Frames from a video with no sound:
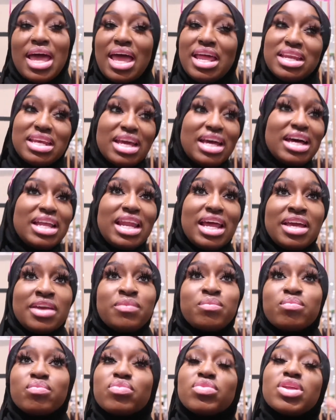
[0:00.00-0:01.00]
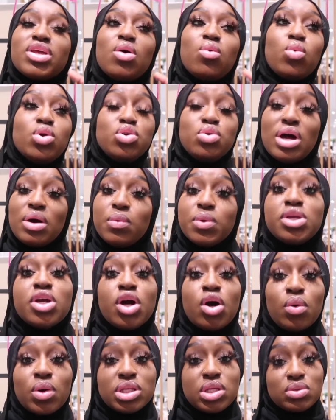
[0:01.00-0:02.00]
And yeah, like when you when
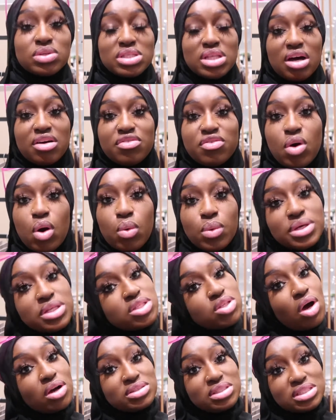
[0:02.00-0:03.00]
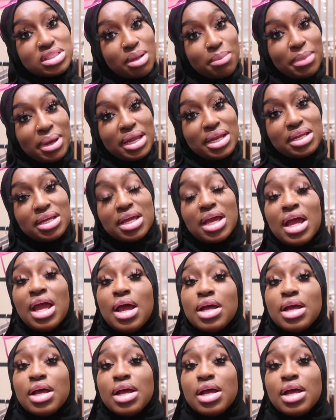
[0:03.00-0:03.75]
you're going through stuff, always talk to somebody.